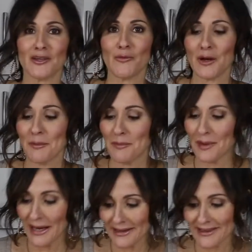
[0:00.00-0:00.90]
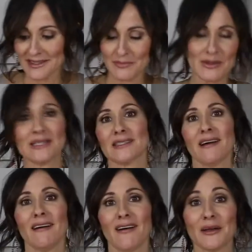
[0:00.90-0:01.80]
you want to bake this pizza
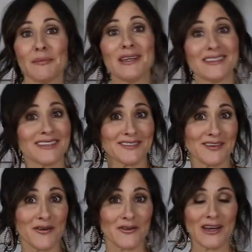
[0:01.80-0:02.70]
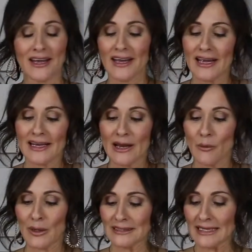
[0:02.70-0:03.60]
on a pizza stone.
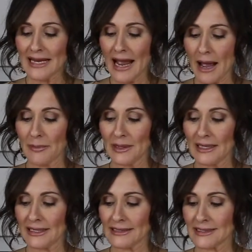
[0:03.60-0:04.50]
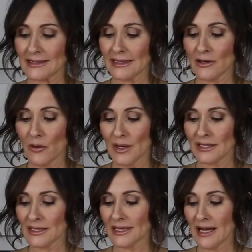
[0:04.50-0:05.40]
Now, what's going to happen is it's going to go
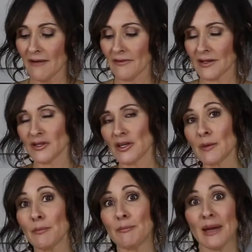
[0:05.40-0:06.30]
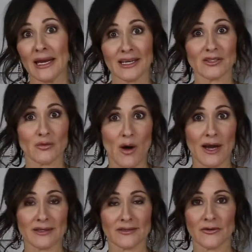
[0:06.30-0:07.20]
into the oven, so you're going to bake it
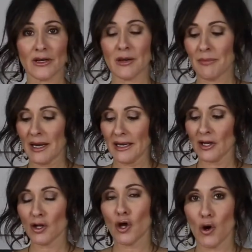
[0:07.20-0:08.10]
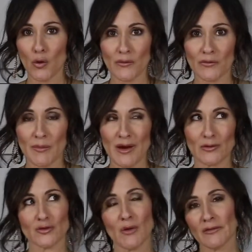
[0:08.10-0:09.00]
twice. So you're going to bake it alone for
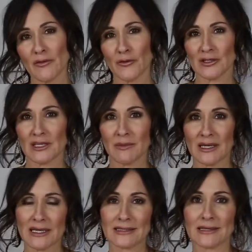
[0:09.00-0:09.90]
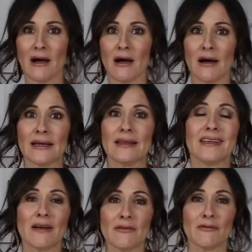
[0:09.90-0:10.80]
about 12 to 13 minutes in
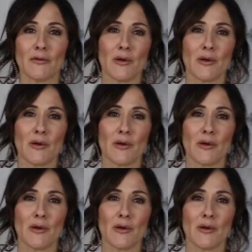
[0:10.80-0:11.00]
the oven